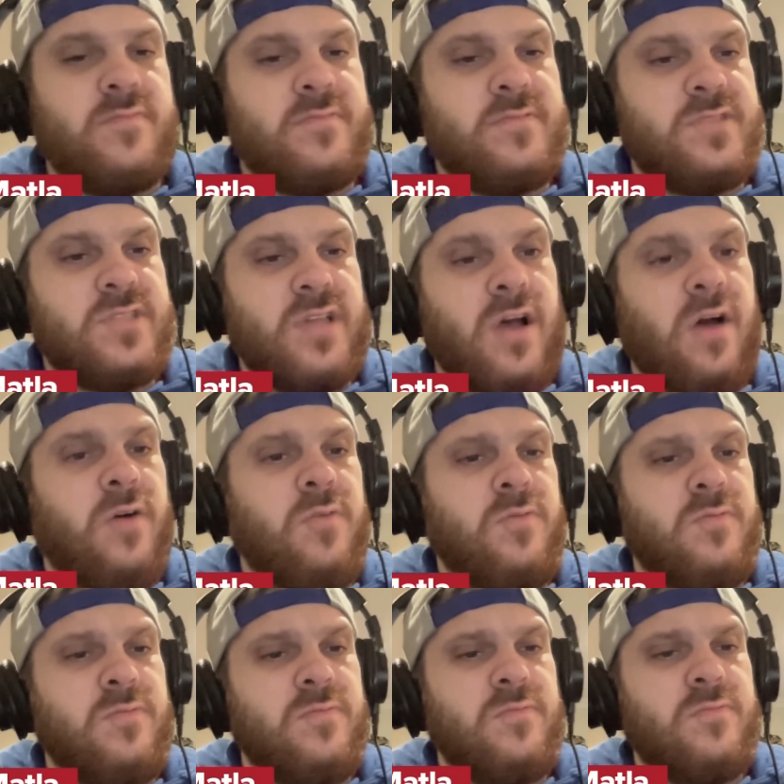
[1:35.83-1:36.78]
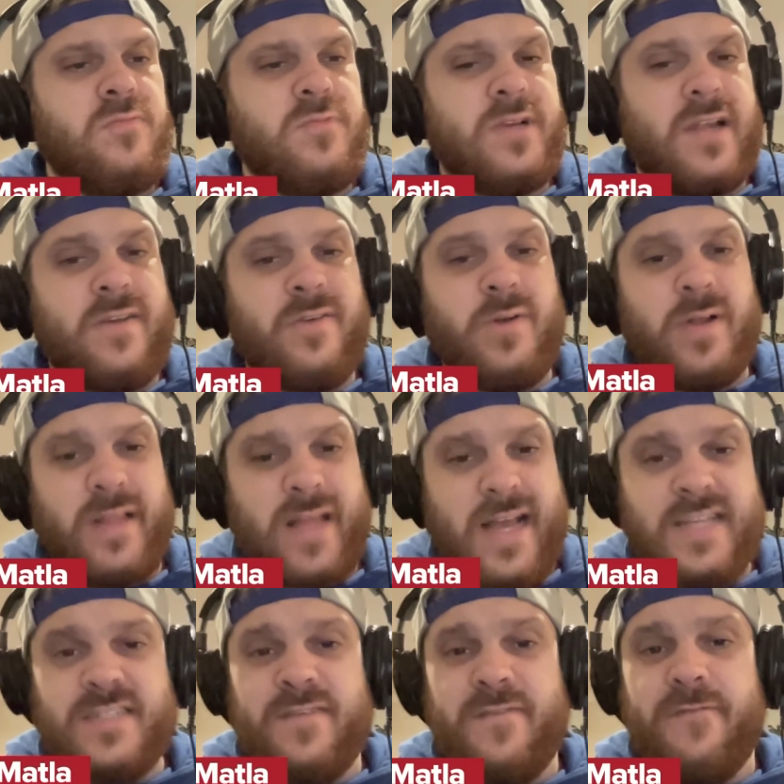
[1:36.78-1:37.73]
So we're down to our
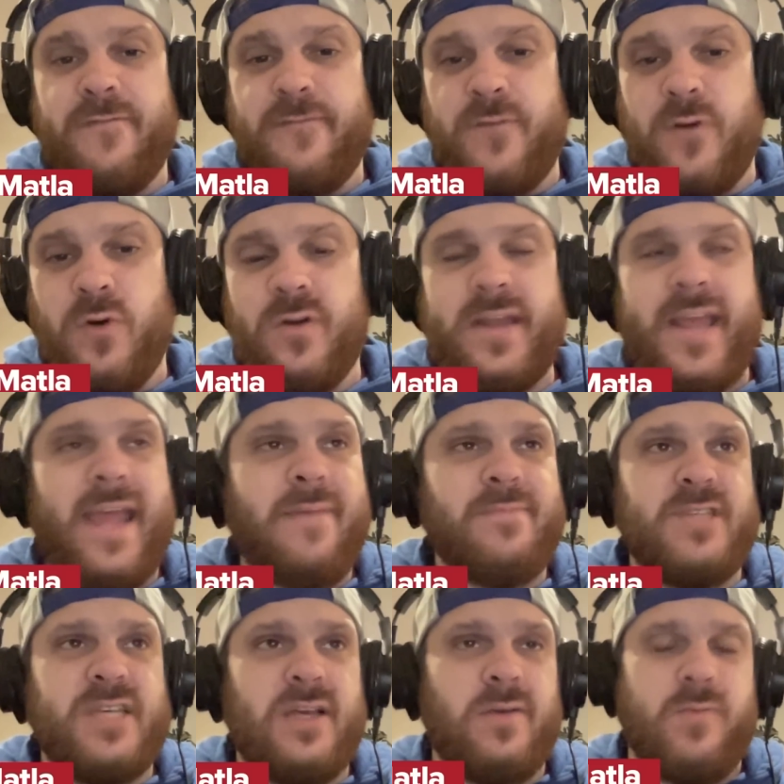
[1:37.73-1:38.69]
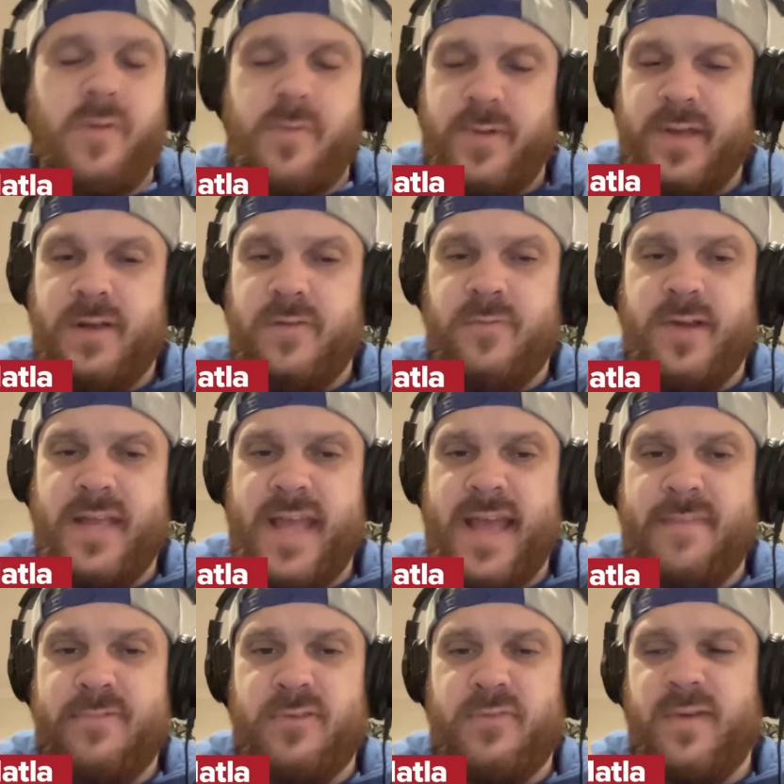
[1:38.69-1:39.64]
last four games here. We were going to
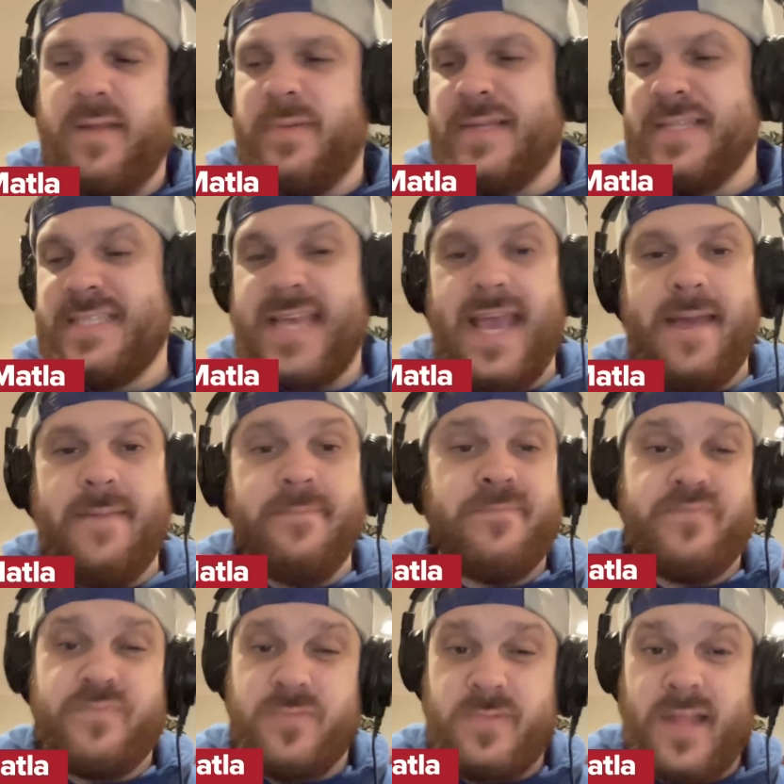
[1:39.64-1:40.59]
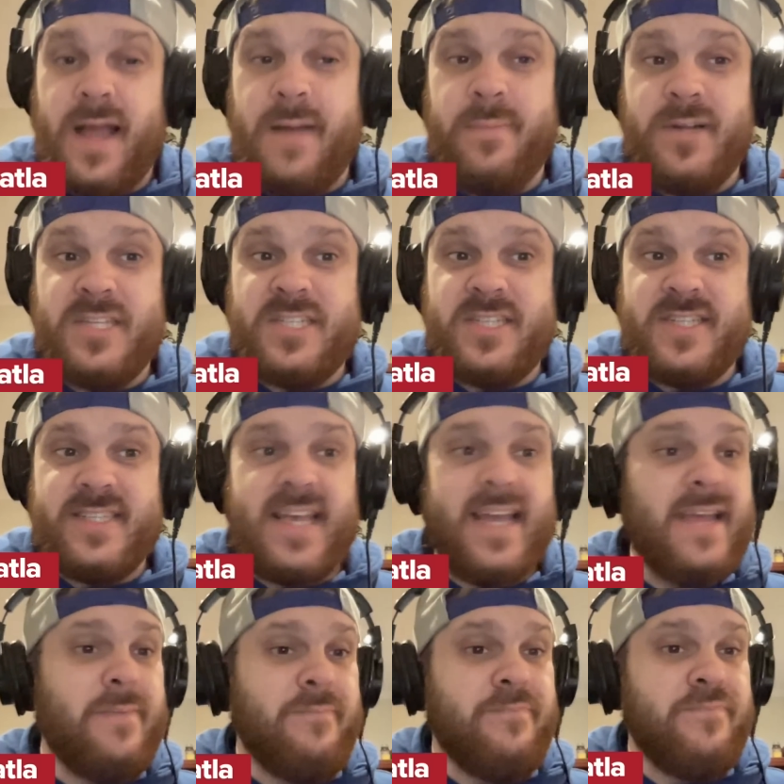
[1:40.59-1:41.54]
recap the Red Wings game. Not much to
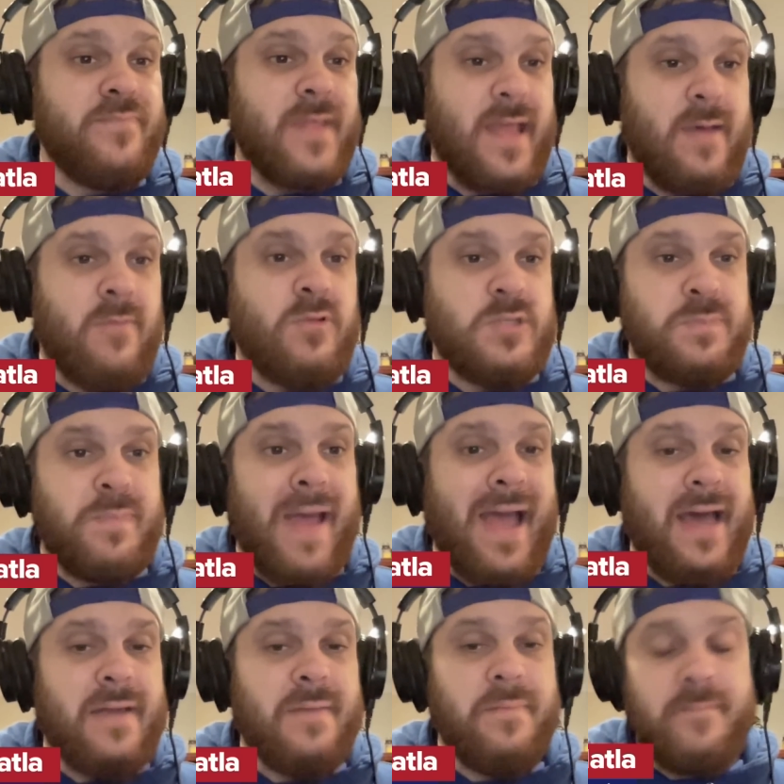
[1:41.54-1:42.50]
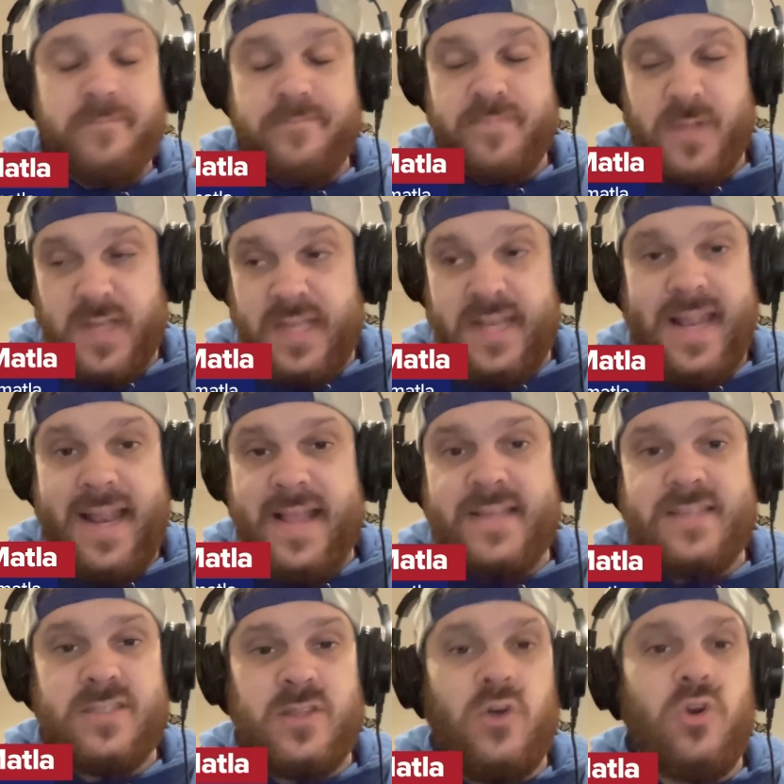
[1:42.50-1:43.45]
say. It was bad. The
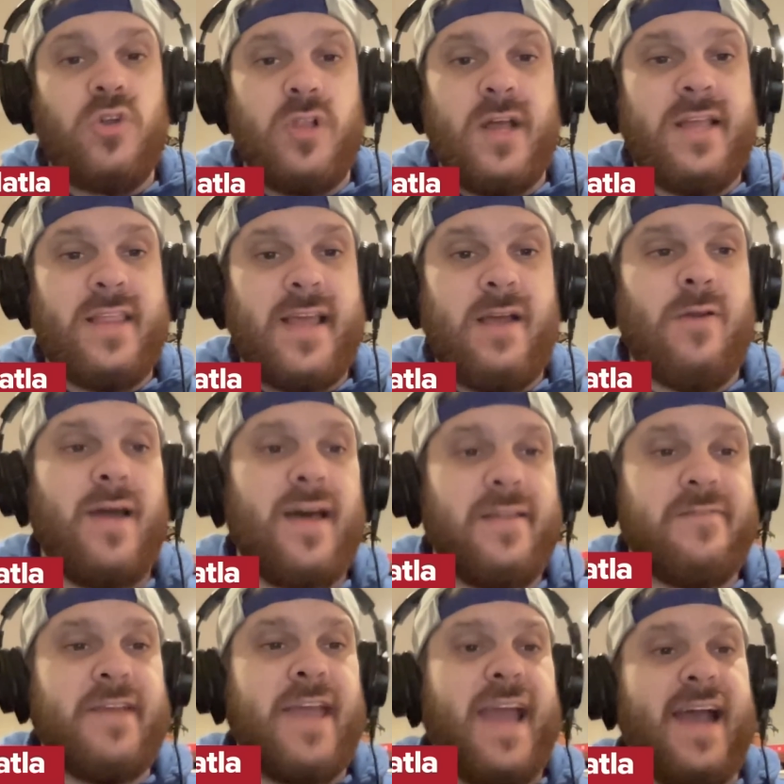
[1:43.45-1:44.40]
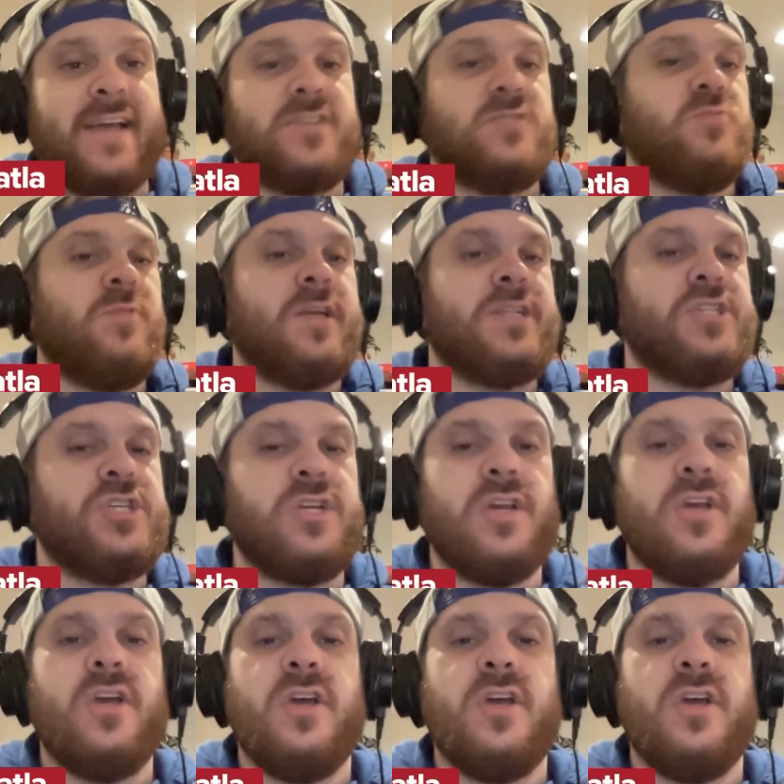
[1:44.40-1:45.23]
Canadiens look like they are out of gas, which,